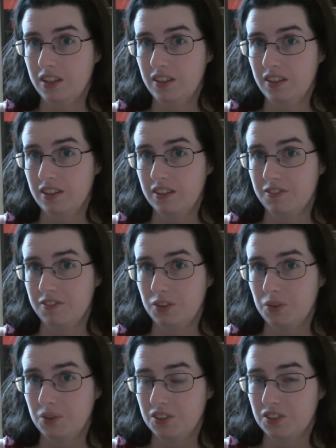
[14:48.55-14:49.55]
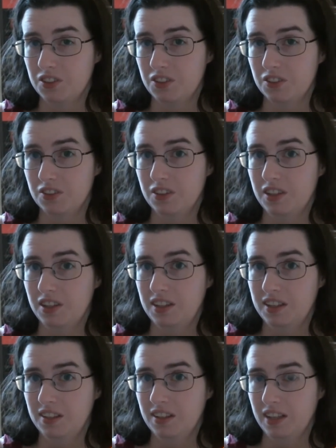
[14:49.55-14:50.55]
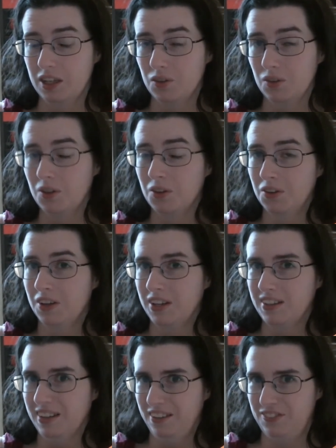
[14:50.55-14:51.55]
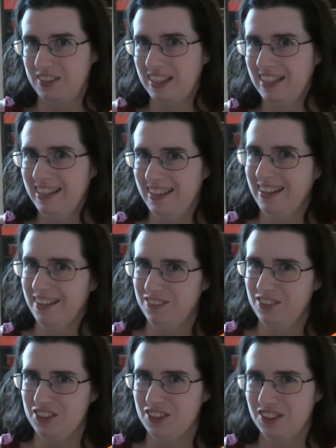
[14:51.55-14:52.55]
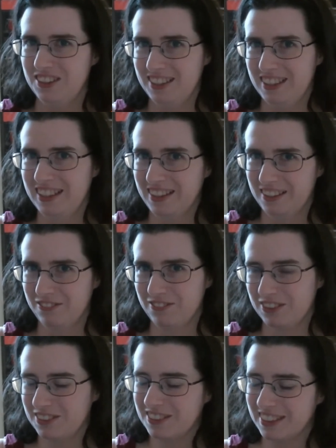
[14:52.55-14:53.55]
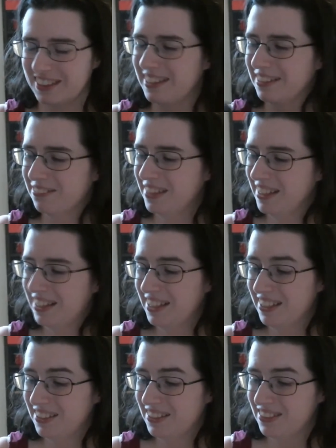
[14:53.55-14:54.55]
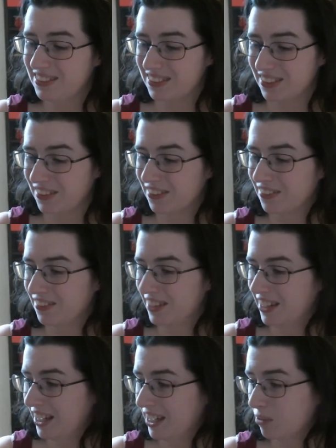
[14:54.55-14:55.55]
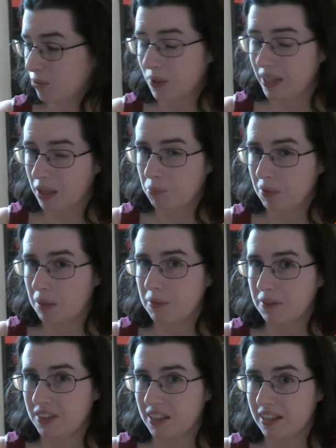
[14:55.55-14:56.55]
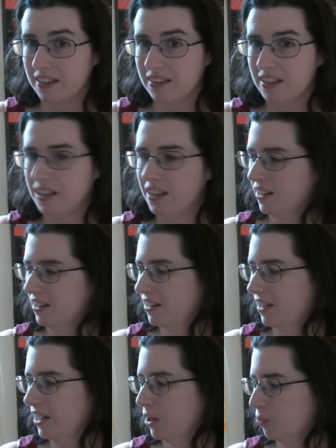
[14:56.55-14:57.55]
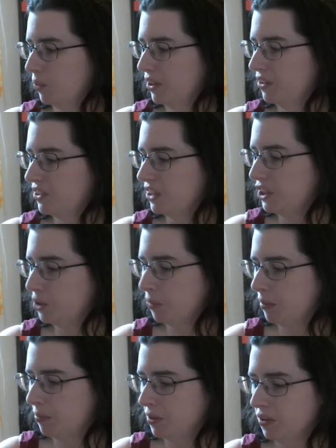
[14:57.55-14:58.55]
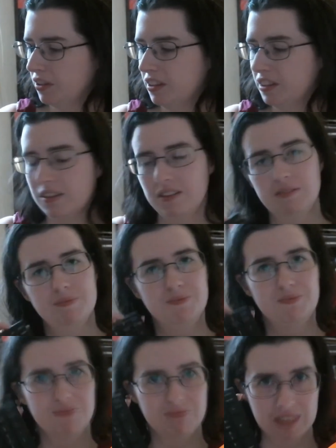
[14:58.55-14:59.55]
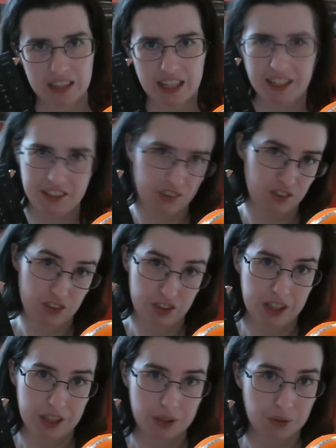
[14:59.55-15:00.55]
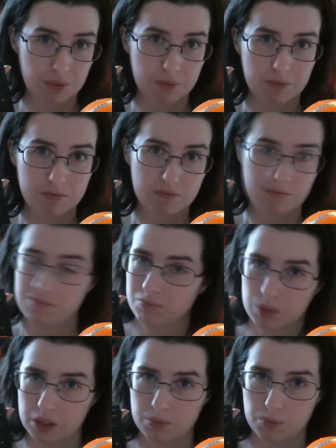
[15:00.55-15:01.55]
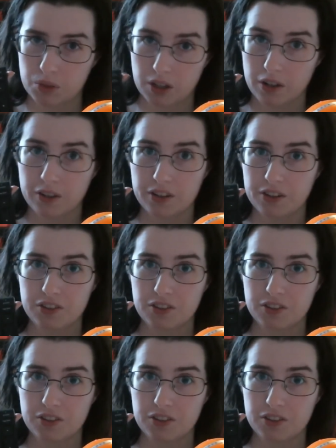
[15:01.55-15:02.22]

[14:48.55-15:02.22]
if you consider how long I left it after charging it that first time. So I'm quite happy about that. I will say to people that the light doesn't stay on regardless